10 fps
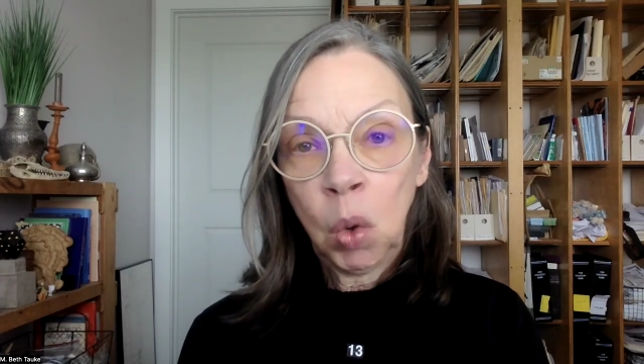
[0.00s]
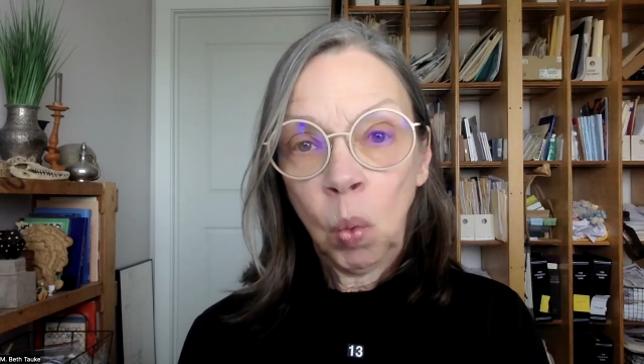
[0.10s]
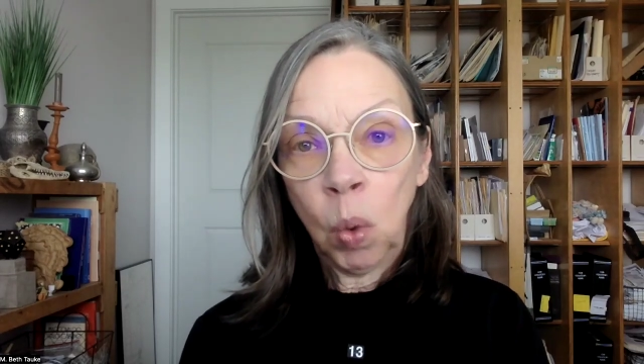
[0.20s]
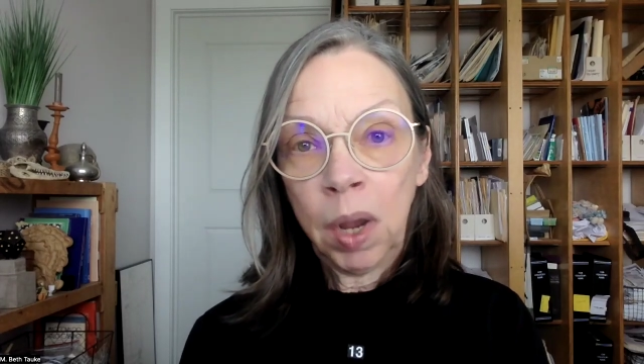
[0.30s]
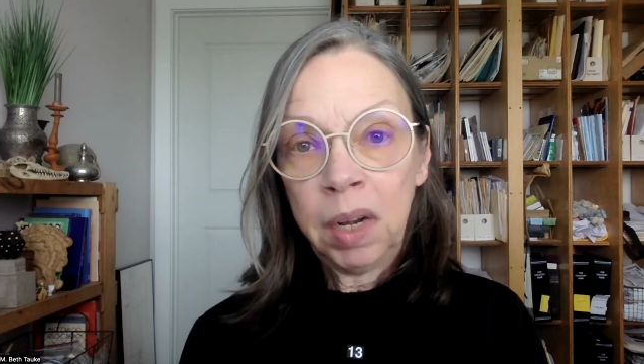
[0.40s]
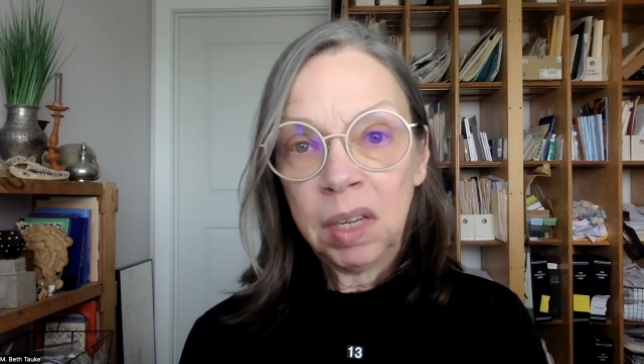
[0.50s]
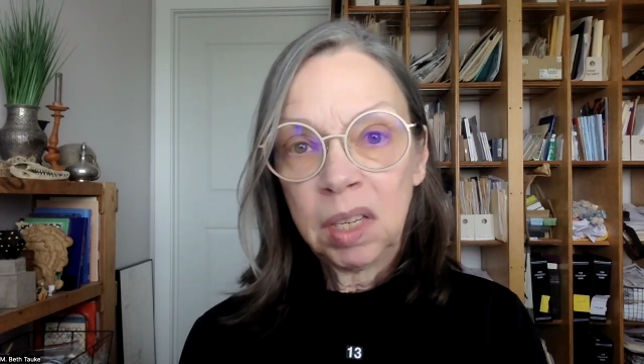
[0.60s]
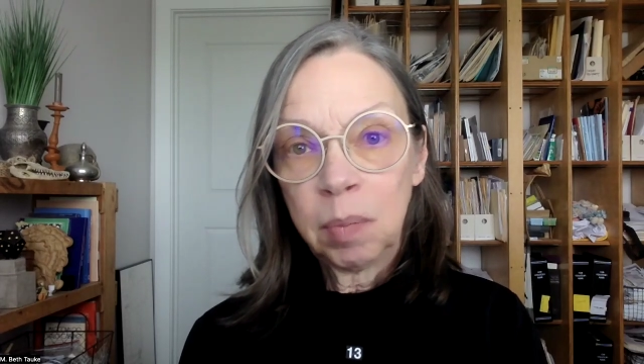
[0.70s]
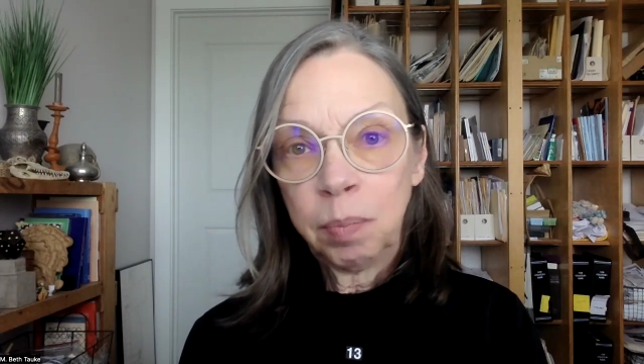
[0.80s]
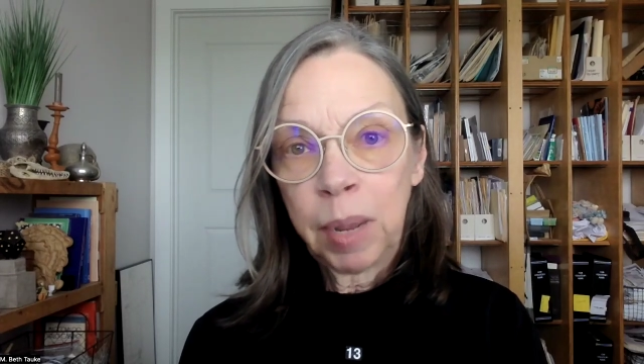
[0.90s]
One
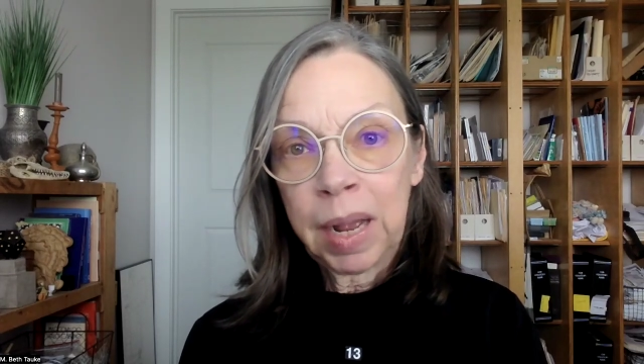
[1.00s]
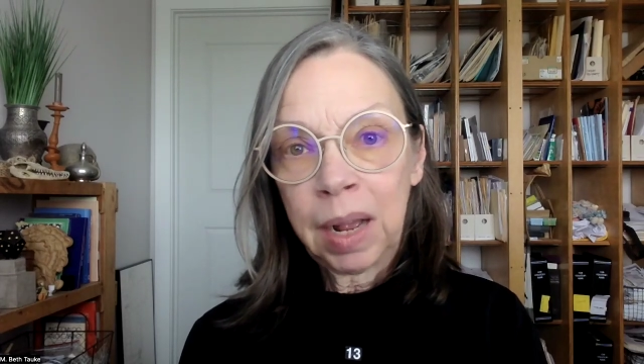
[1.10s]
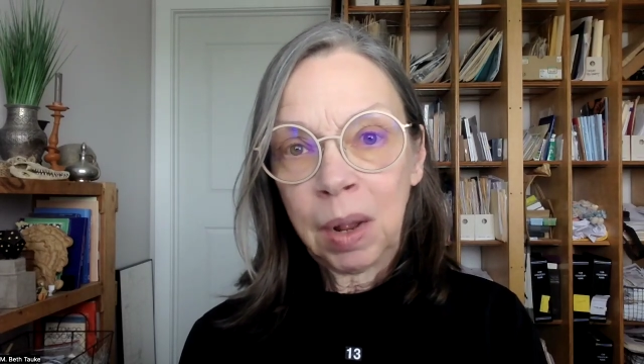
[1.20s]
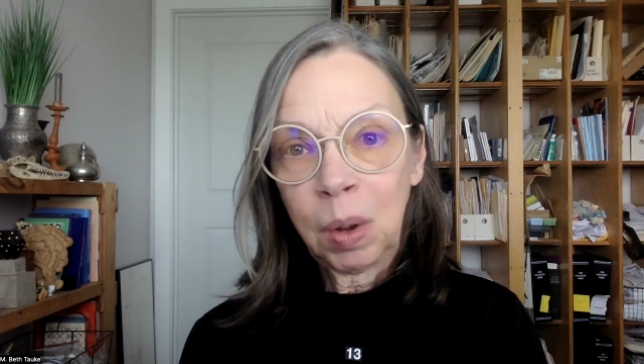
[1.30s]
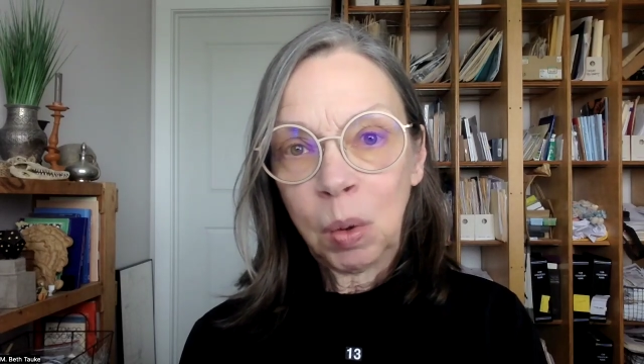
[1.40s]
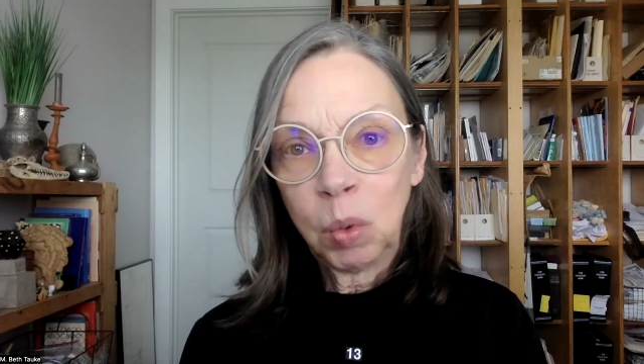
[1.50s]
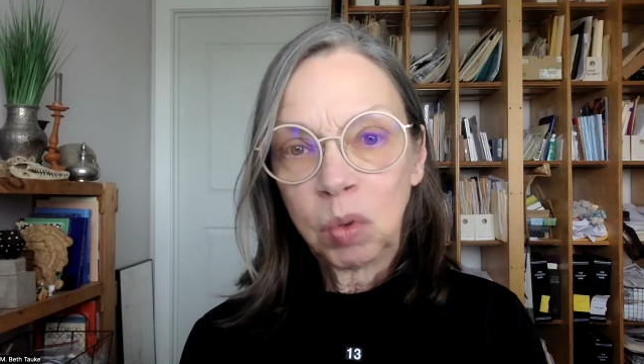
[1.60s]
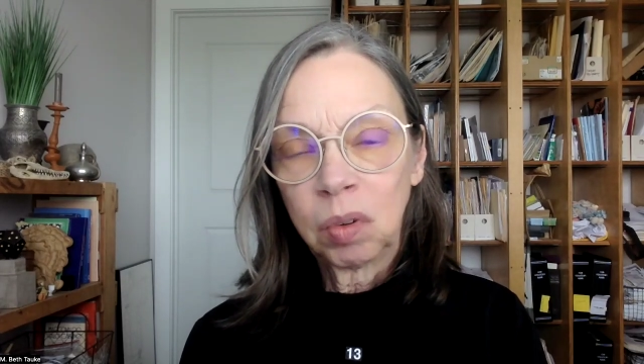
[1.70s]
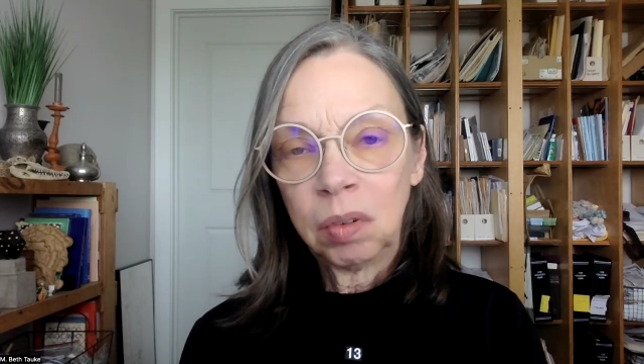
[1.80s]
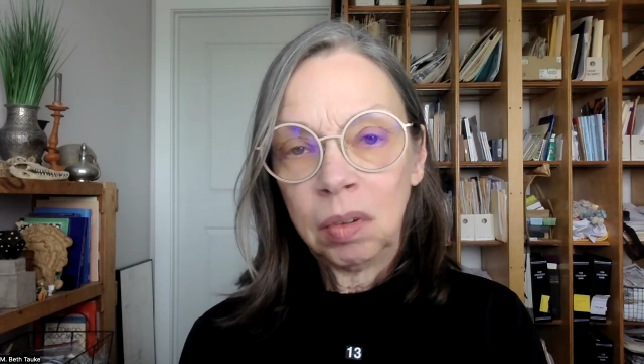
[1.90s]
is about